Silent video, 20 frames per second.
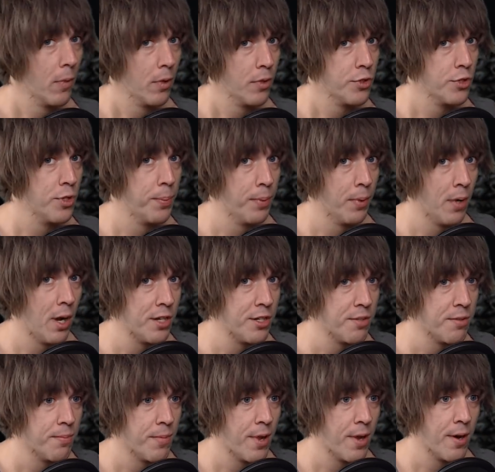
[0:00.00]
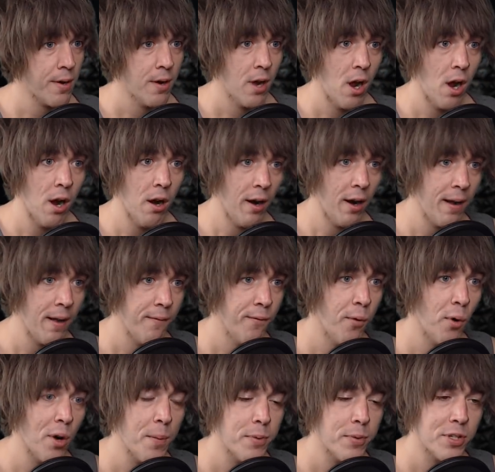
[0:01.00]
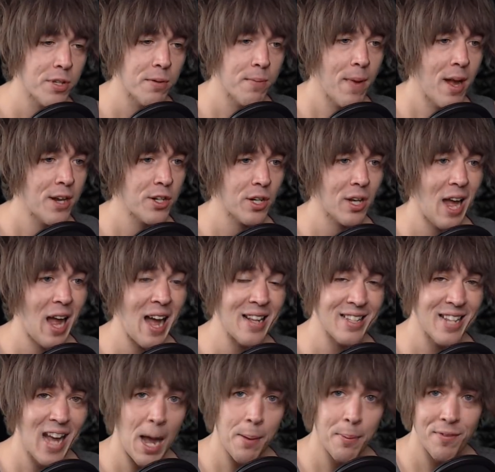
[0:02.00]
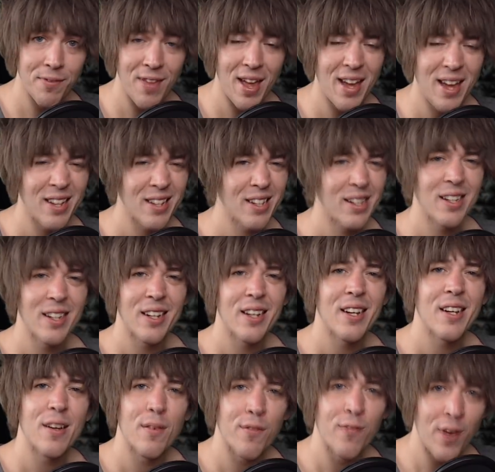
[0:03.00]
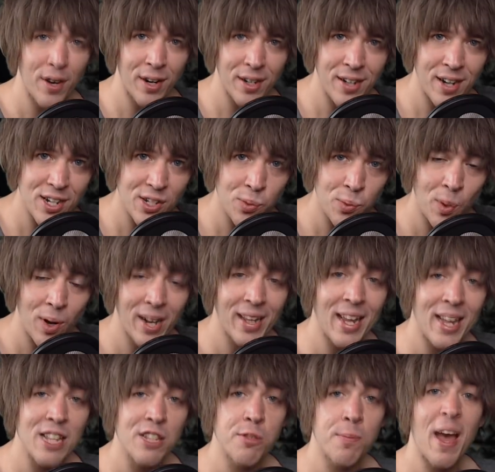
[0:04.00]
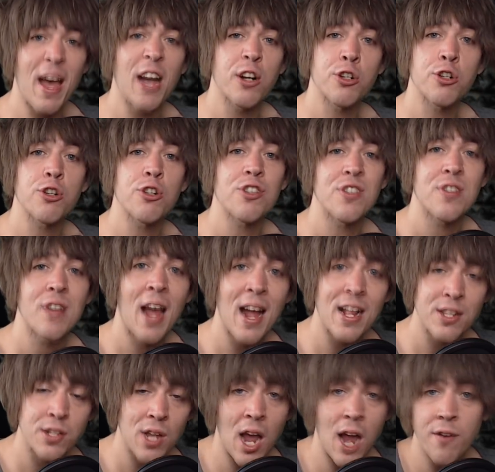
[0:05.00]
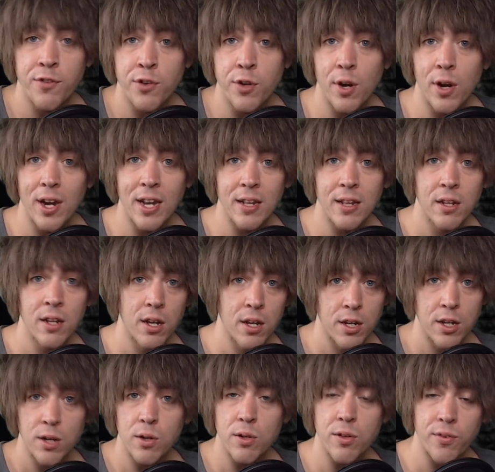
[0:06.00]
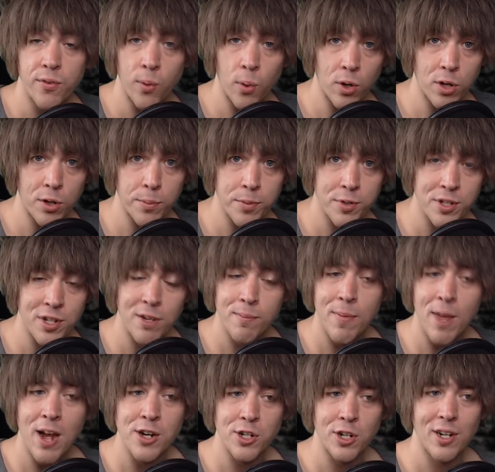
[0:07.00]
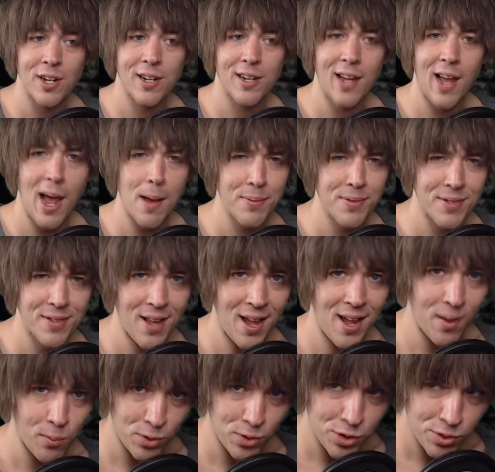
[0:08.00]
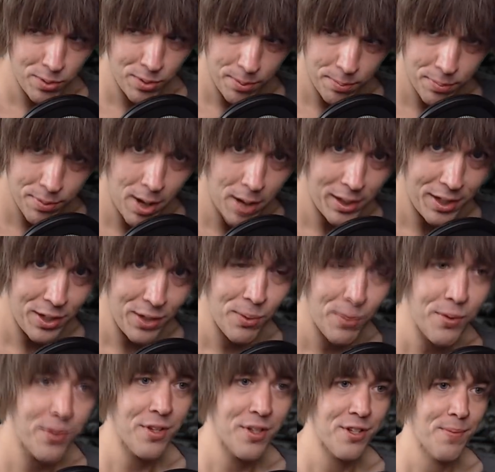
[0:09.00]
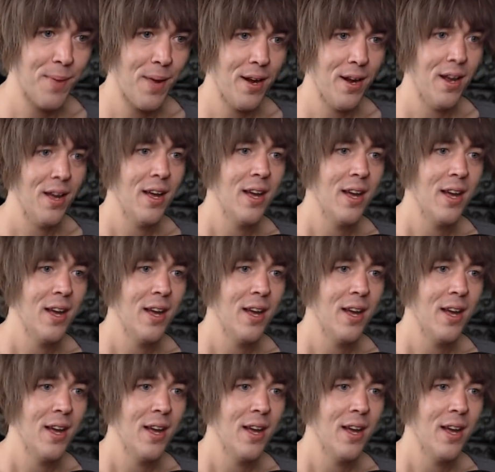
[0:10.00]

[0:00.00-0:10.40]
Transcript: Super awesome there. Alright, 40% magic on top of that. Very nice way to gain some extra stats after you're hitting, the 400% magic cap stat, which you can probably do with this, man.